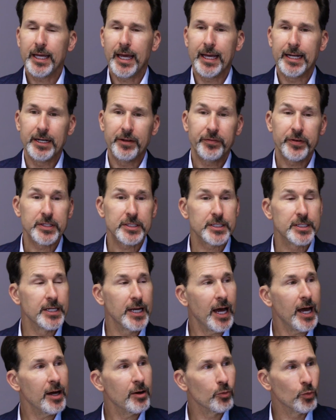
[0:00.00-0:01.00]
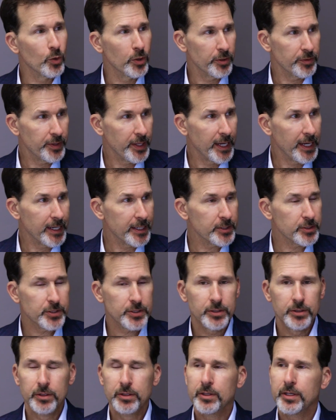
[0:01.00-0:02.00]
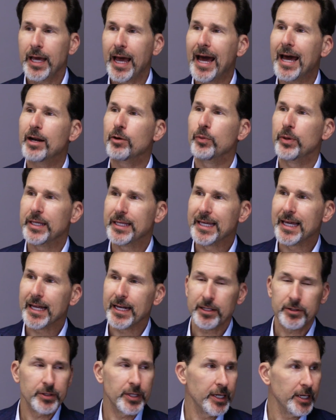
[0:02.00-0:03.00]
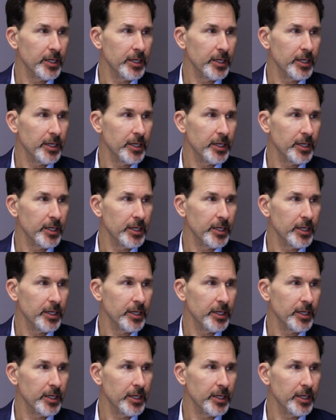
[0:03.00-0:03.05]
And if it's not worth X, how do we get it